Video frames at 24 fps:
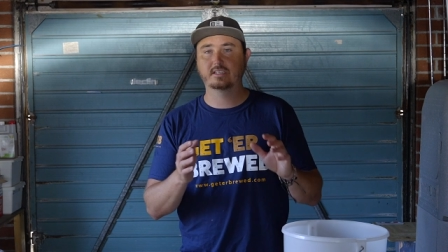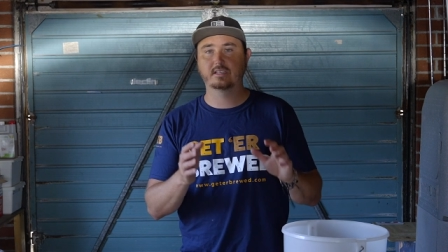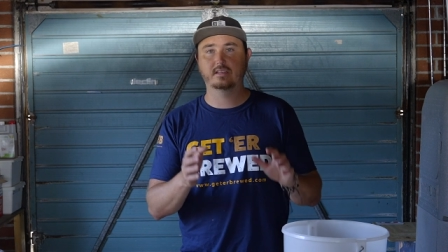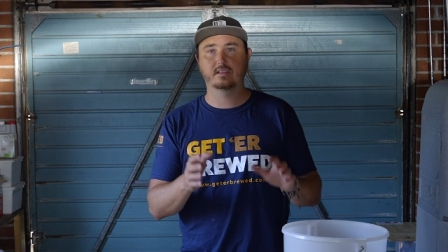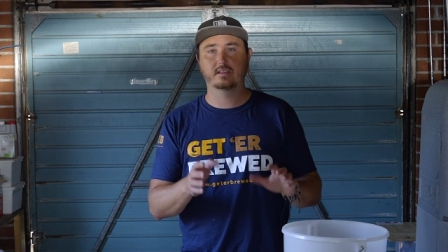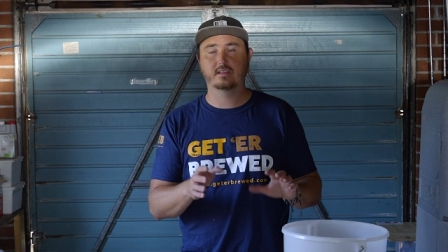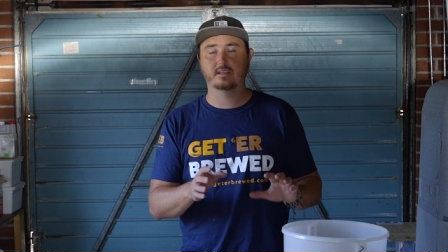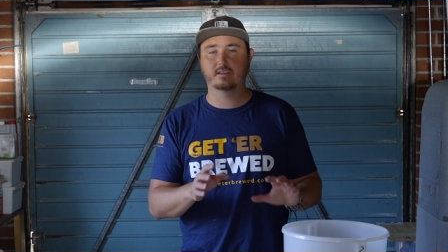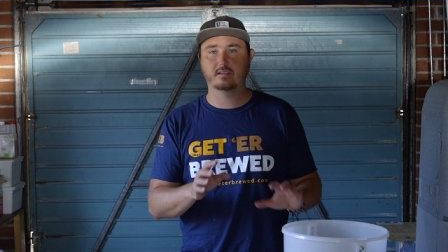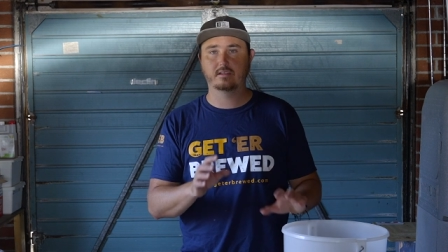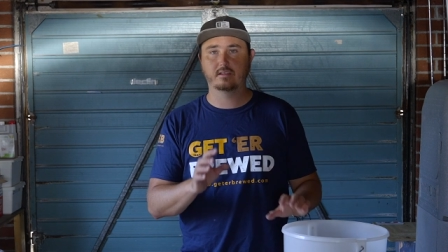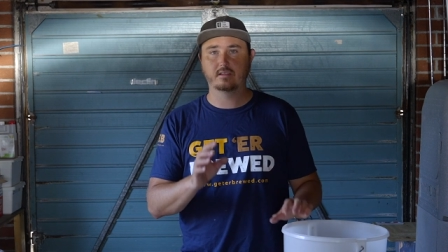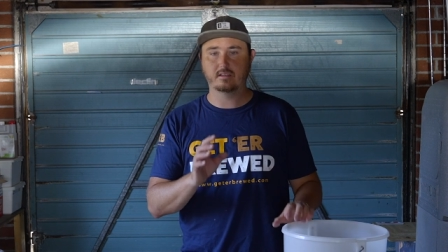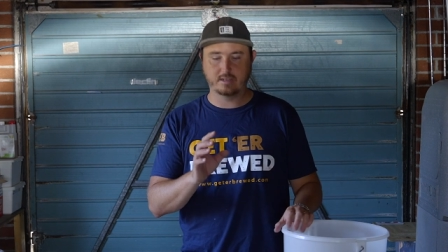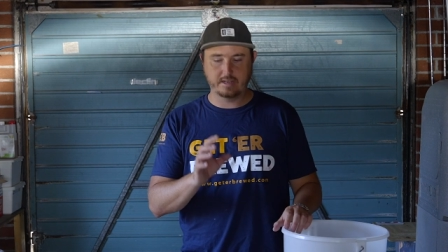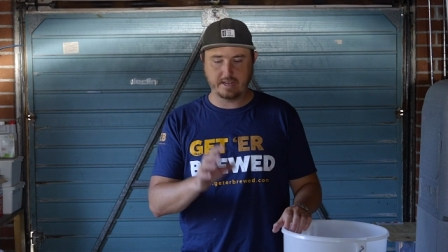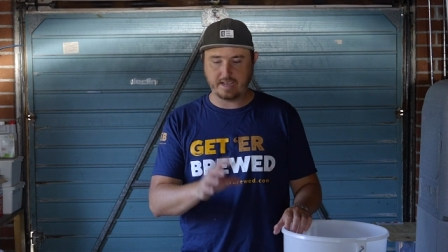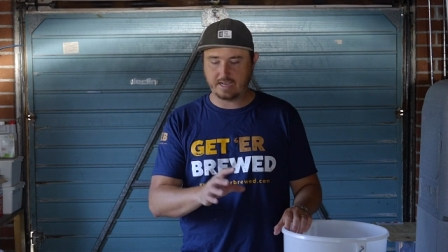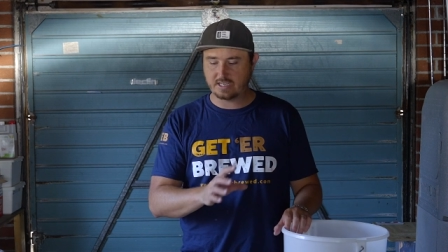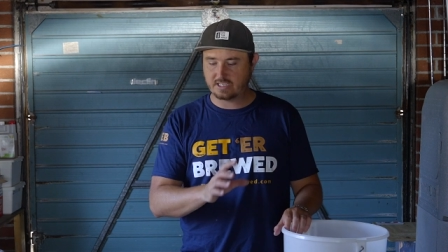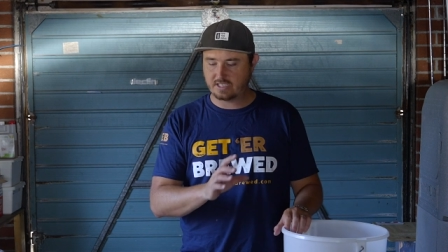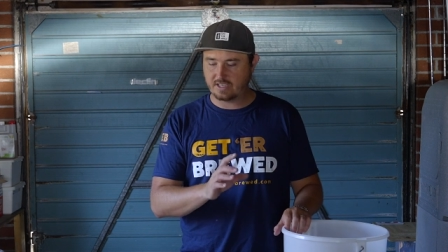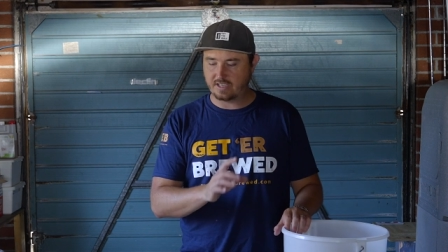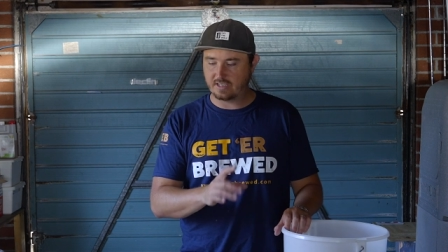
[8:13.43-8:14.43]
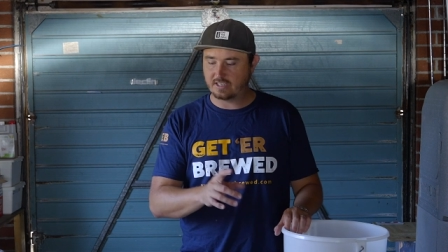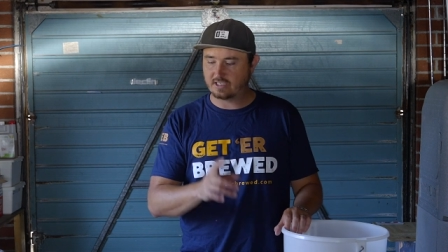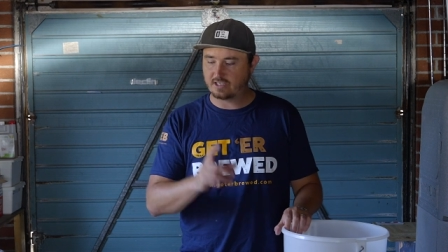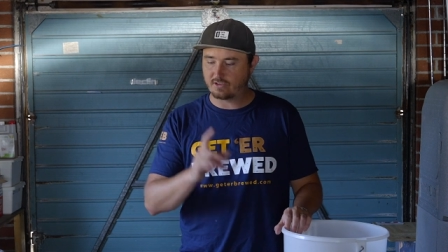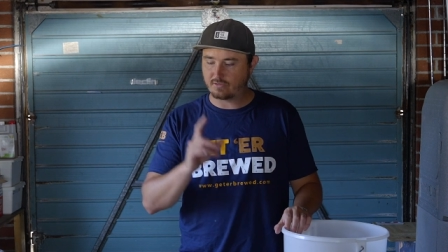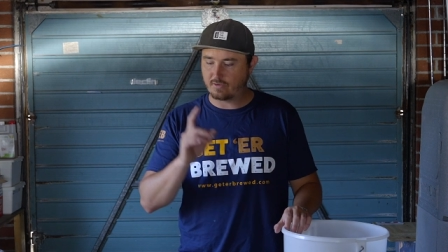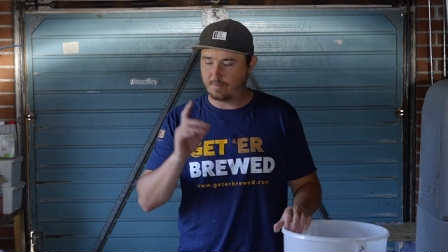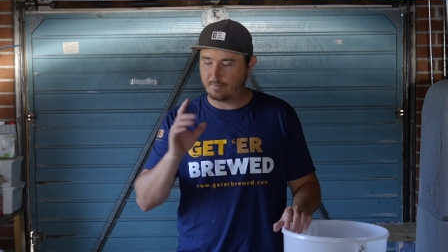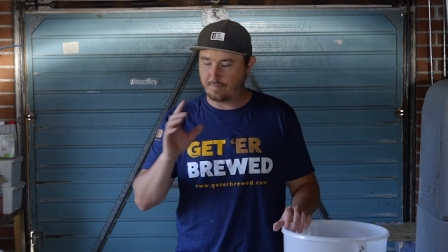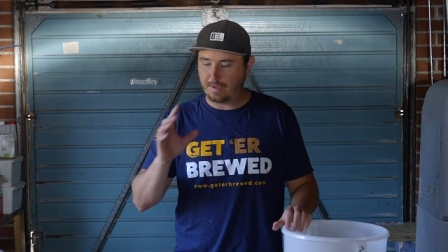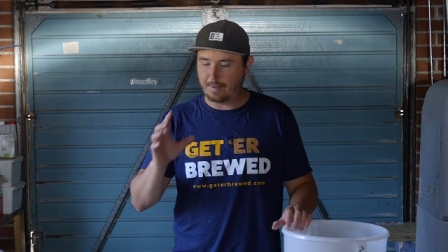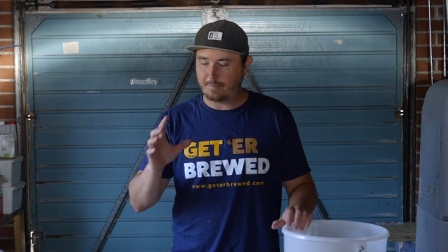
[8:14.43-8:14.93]
the, the next thing to
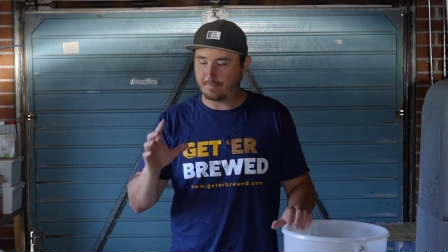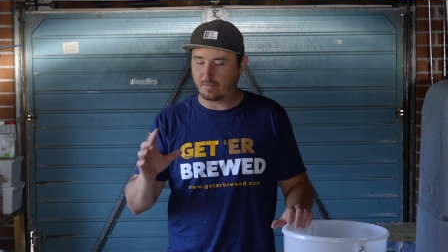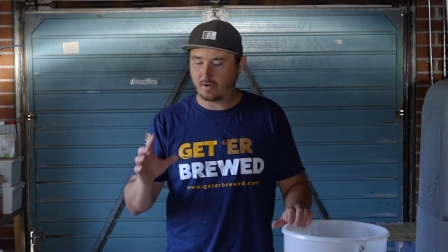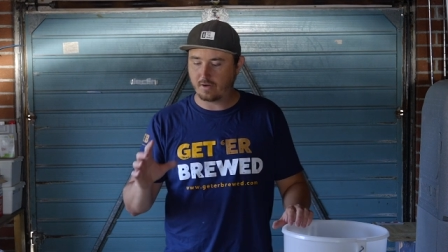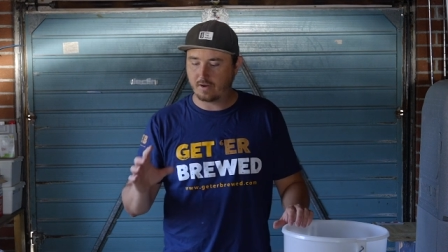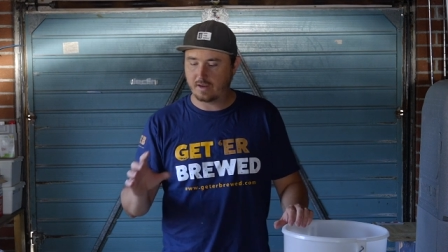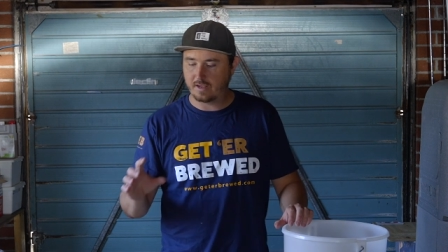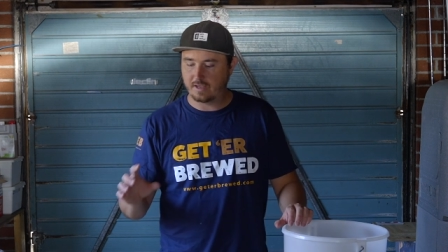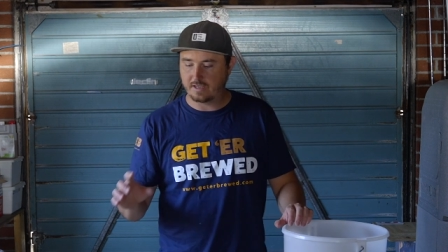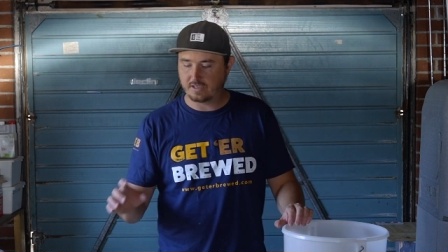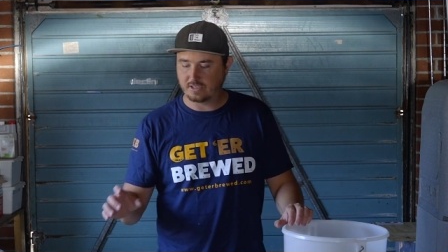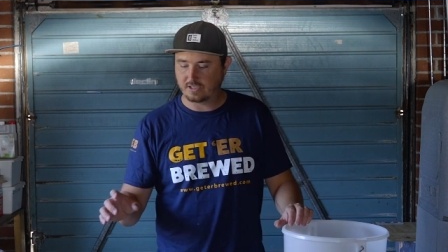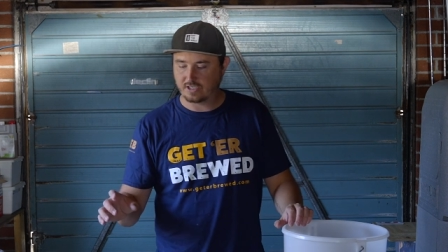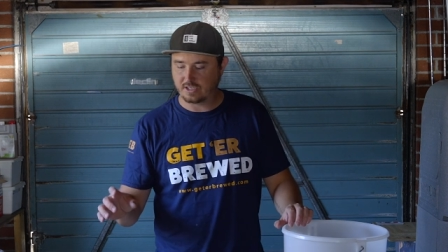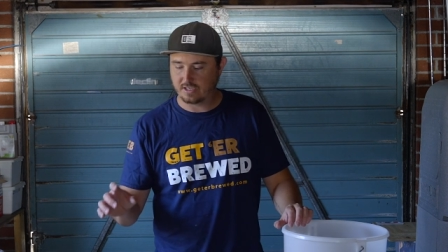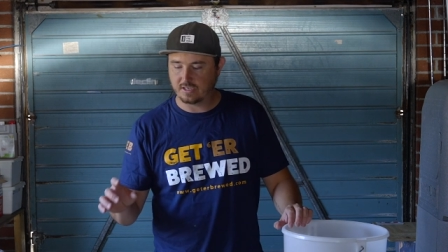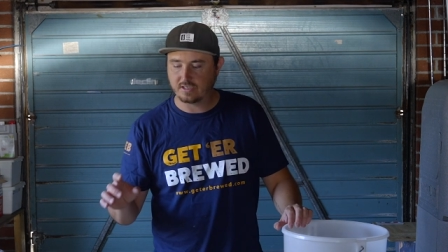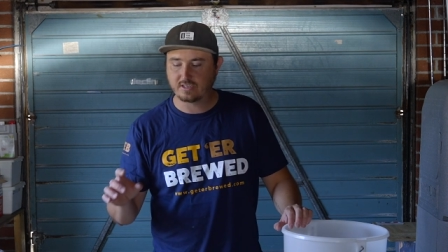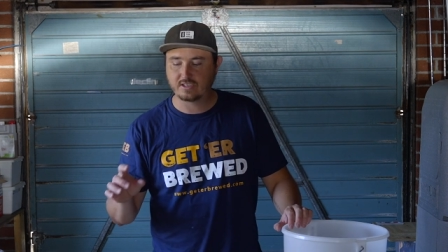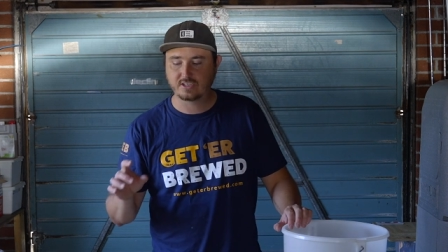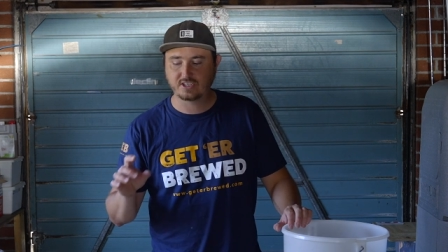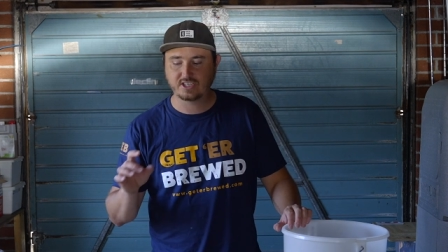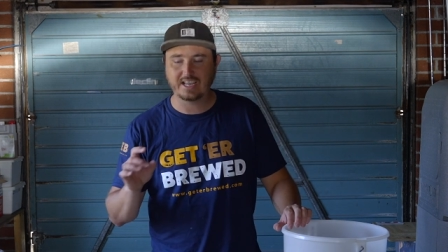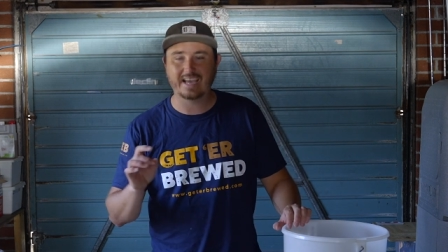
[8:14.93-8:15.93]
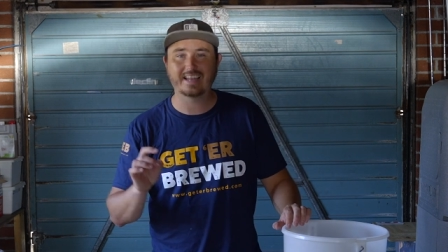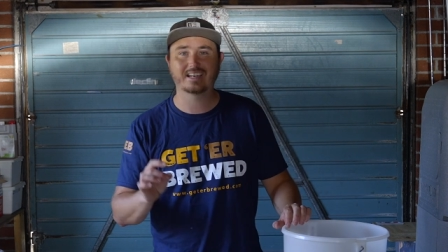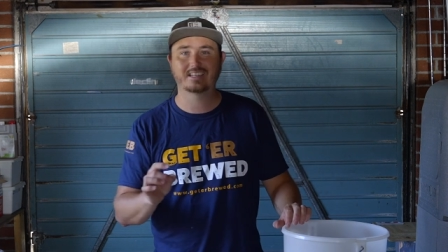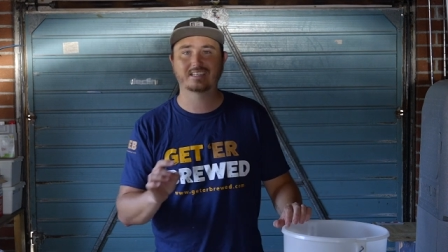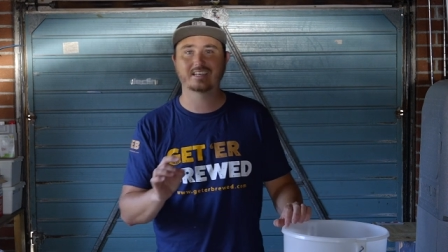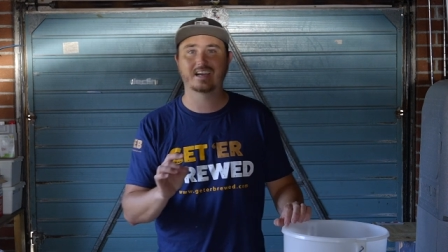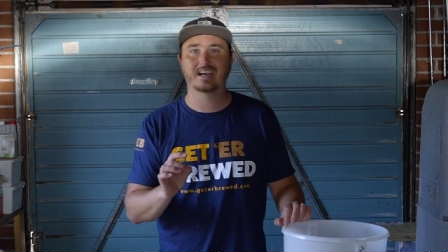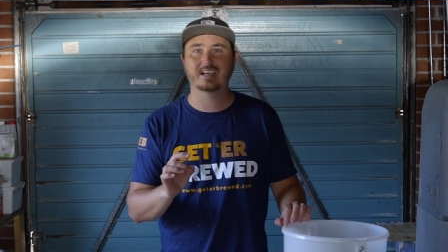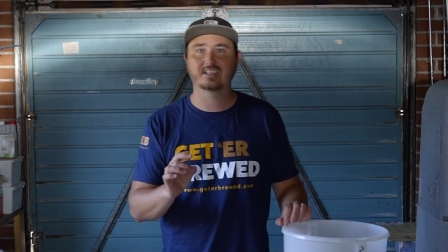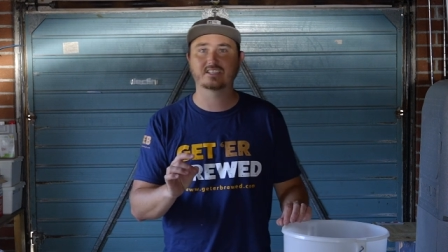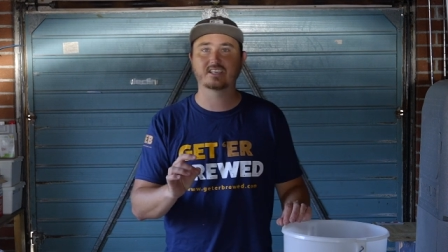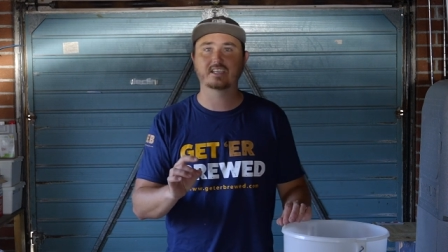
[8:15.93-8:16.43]
remember is
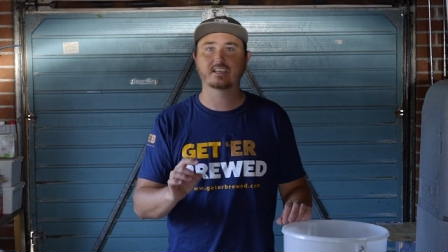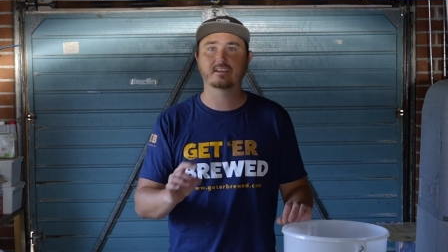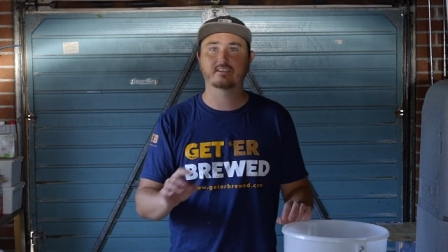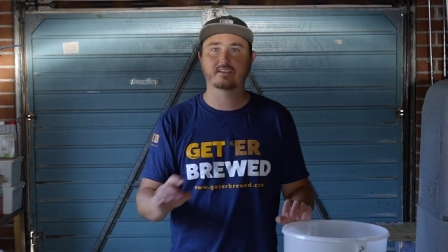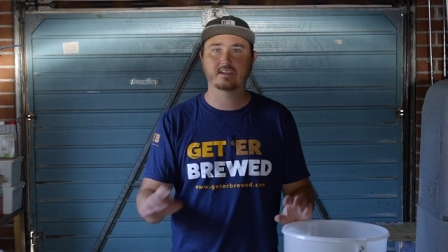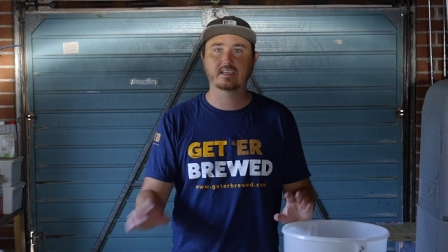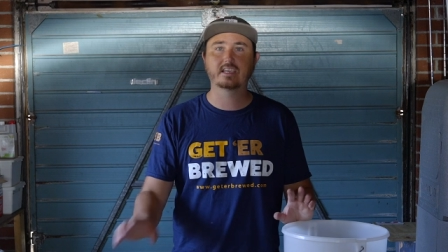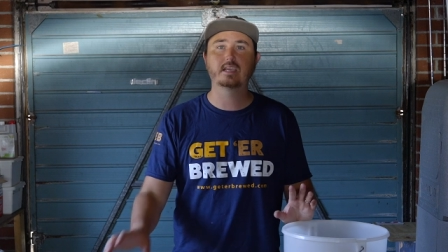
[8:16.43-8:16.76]
sanitizing, right?